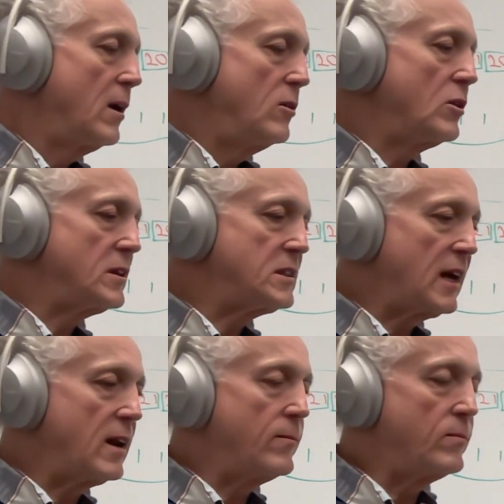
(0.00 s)
you can
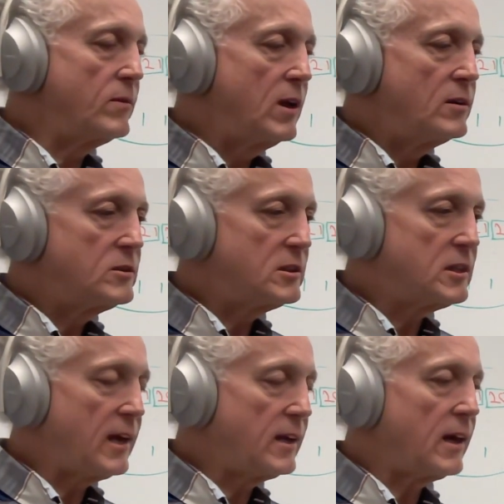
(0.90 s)
set them to
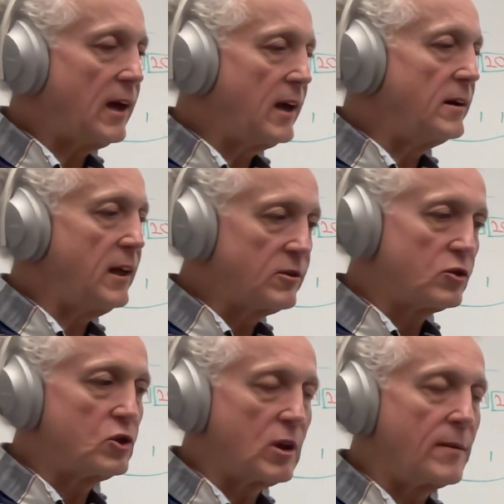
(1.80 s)
take an
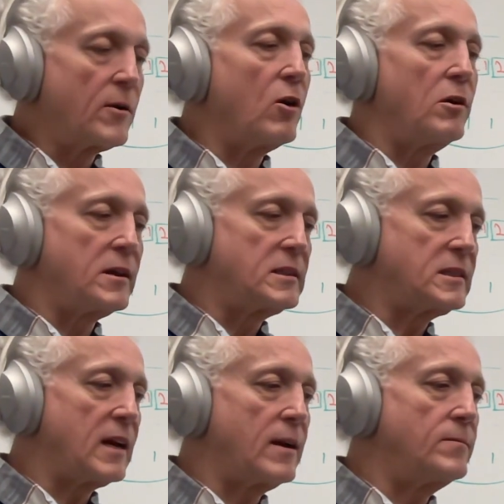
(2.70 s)
integer number or you can
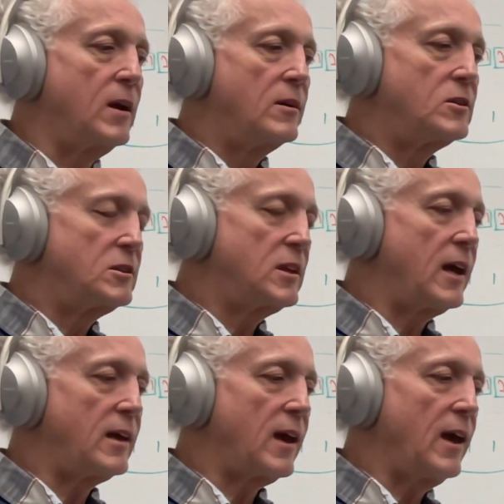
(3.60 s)
set them to
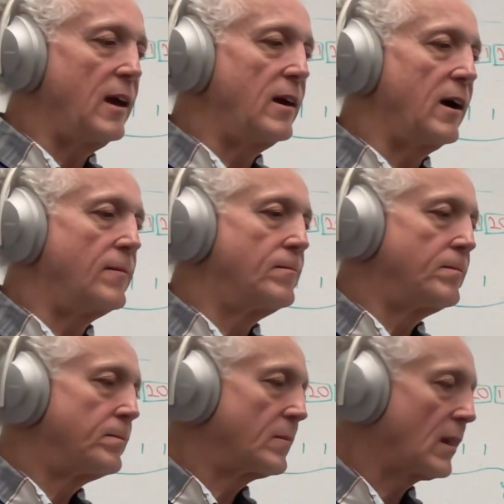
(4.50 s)
take a, um,
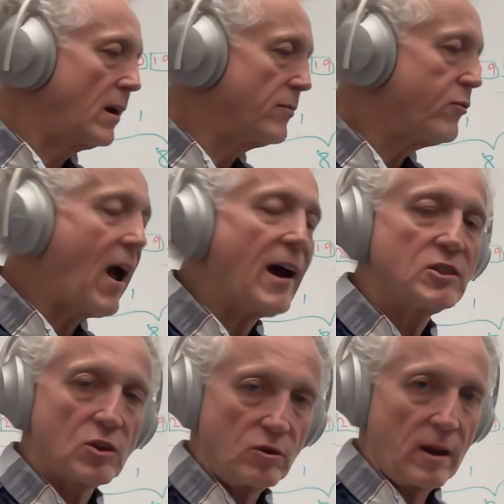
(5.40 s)
a
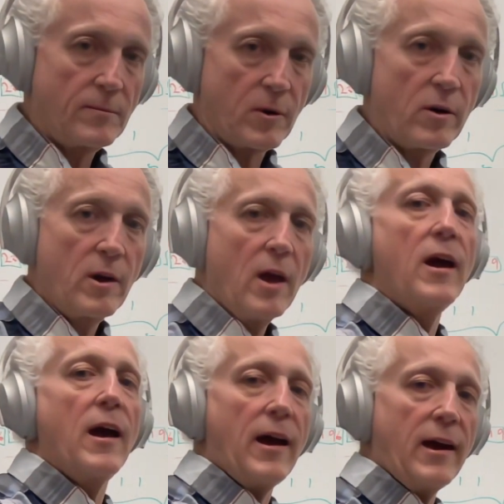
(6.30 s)
fractional number.
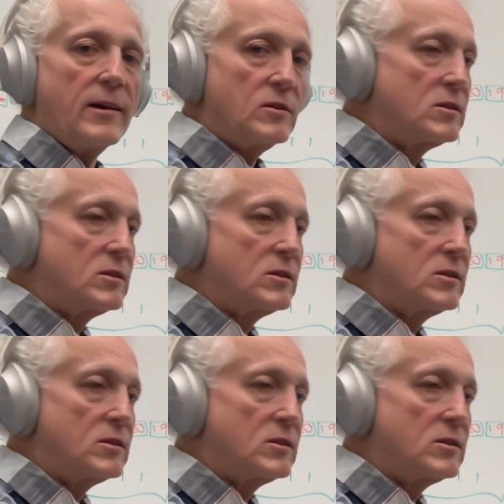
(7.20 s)
And